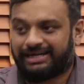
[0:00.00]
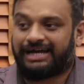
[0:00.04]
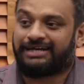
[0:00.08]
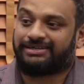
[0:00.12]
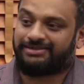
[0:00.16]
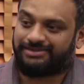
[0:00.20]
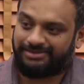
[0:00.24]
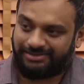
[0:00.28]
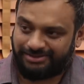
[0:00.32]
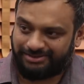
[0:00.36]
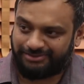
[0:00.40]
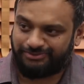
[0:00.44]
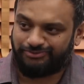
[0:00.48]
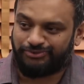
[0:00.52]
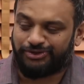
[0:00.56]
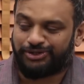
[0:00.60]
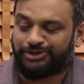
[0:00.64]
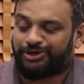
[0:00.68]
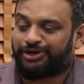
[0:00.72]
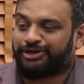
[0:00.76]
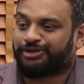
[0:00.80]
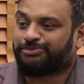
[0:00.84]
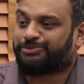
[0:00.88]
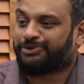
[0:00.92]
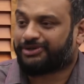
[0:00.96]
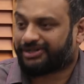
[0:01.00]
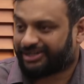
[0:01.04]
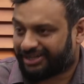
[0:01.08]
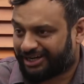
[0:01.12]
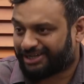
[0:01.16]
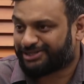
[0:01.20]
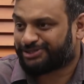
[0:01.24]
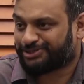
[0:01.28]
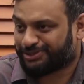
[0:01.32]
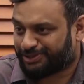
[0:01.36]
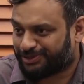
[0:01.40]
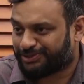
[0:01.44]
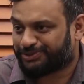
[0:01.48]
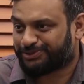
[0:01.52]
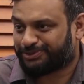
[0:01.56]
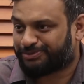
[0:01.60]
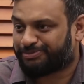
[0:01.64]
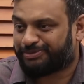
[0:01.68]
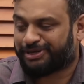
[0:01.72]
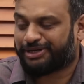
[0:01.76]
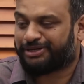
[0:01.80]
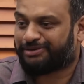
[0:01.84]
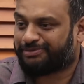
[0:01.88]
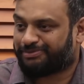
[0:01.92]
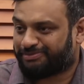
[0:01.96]
As we thought about caste also,
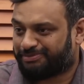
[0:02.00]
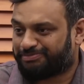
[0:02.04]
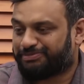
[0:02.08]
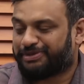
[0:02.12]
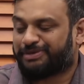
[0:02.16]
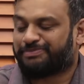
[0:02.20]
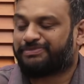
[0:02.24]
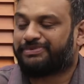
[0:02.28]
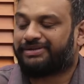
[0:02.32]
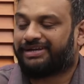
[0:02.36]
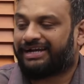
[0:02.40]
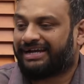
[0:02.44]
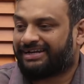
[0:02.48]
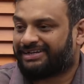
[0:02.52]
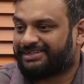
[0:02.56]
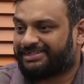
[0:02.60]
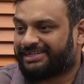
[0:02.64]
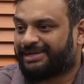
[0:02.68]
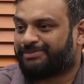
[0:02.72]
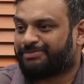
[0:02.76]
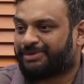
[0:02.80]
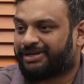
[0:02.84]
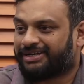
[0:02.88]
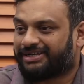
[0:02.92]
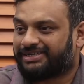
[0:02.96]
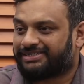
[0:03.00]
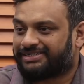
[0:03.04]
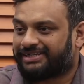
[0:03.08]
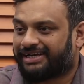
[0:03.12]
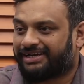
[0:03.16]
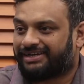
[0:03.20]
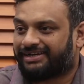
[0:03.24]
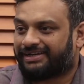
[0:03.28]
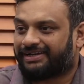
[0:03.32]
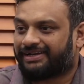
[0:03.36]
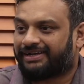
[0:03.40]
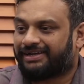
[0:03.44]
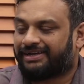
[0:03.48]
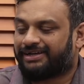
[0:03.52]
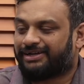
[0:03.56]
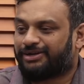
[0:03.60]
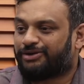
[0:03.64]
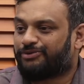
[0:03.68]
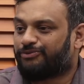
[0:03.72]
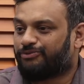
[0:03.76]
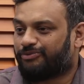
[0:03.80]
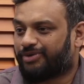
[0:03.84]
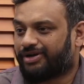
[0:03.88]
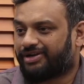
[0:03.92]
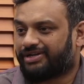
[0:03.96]
many people had the same understanding.
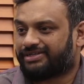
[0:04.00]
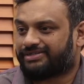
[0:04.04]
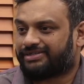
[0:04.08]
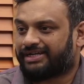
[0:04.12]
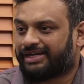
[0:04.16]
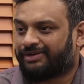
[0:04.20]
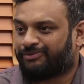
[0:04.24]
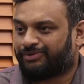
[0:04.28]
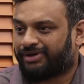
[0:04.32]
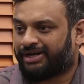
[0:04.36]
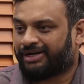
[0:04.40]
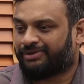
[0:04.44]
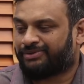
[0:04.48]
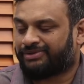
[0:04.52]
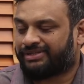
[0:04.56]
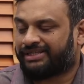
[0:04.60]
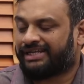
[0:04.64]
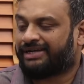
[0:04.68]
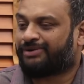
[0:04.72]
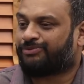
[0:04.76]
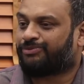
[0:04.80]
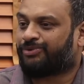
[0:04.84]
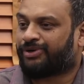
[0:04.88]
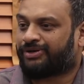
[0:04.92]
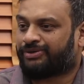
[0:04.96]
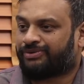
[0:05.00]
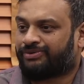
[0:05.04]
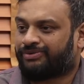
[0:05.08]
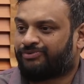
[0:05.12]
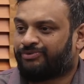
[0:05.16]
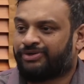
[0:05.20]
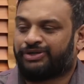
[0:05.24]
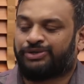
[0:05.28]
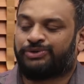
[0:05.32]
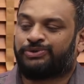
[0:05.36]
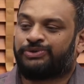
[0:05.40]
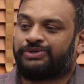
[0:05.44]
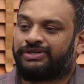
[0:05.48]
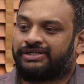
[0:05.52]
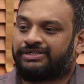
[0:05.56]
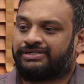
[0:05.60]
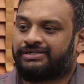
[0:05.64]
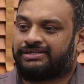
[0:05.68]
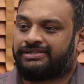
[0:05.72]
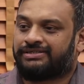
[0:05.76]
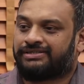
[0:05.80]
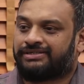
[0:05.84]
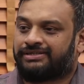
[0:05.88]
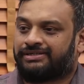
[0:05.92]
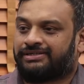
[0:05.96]
Whereas I, I would think what we notice
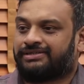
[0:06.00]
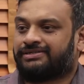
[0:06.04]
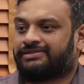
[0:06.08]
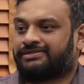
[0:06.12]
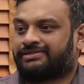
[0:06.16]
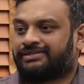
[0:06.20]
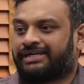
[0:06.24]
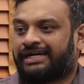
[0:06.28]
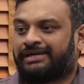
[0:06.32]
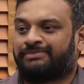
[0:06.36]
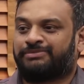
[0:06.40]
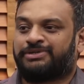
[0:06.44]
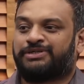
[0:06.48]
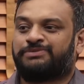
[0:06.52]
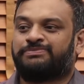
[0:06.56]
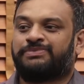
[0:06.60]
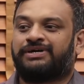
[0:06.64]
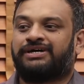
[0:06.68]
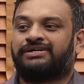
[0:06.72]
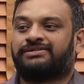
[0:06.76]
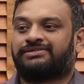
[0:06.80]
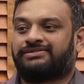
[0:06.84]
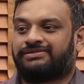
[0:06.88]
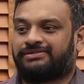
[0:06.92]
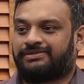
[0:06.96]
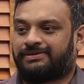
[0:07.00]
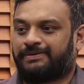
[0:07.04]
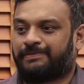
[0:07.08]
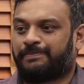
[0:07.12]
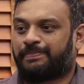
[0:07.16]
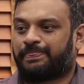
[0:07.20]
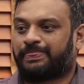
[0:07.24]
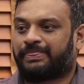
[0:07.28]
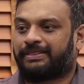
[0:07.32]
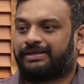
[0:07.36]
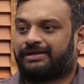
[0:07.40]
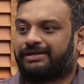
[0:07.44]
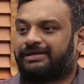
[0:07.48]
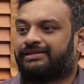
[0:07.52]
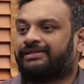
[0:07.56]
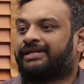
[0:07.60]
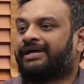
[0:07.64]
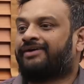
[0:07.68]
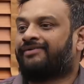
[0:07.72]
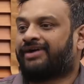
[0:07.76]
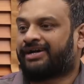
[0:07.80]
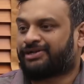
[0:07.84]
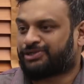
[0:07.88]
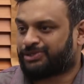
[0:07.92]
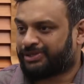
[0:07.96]
is that as time has passed, they
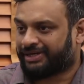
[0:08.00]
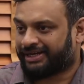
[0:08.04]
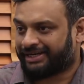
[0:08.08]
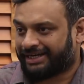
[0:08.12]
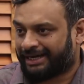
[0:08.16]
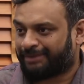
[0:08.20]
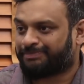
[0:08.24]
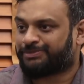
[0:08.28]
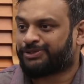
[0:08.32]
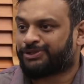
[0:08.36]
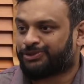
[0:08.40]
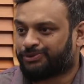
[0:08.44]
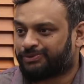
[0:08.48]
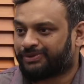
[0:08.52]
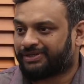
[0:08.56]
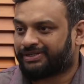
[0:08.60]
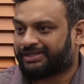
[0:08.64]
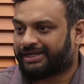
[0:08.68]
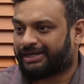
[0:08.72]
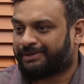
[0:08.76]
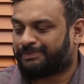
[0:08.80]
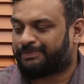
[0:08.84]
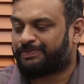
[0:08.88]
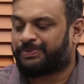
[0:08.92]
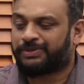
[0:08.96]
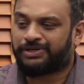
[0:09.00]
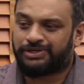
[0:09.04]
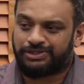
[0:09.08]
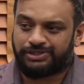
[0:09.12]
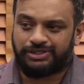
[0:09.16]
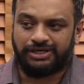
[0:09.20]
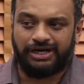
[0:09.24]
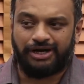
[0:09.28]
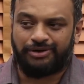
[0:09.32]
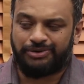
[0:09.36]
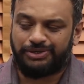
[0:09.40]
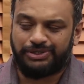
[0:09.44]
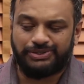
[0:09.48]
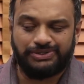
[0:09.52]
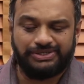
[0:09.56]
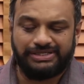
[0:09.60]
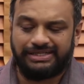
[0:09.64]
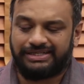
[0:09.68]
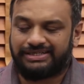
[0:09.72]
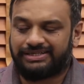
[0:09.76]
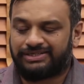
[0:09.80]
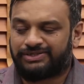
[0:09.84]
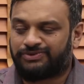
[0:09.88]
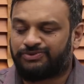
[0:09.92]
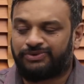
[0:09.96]
have actually adapted over time. So how do you see
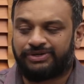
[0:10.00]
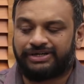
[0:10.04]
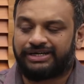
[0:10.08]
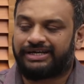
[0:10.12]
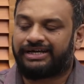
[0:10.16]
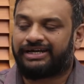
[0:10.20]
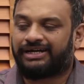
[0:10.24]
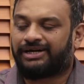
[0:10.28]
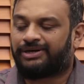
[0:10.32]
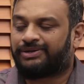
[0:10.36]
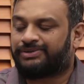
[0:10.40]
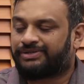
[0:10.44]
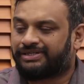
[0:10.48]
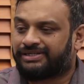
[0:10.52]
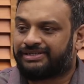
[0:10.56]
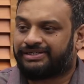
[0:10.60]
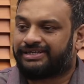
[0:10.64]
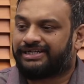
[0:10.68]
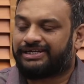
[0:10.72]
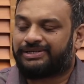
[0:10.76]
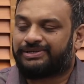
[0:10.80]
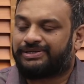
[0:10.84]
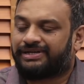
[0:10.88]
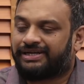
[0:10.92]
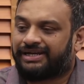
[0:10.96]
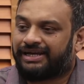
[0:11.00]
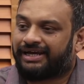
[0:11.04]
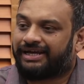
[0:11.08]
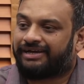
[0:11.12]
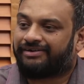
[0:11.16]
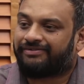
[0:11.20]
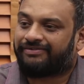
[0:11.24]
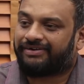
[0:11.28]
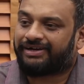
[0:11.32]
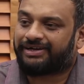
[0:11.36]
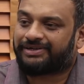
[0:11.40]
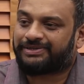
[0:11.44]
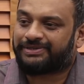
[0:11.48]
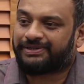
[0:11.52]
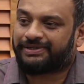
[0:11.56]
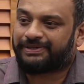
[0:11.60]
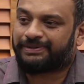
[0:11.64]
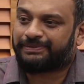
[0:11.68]
this working out in day-to-day life actually?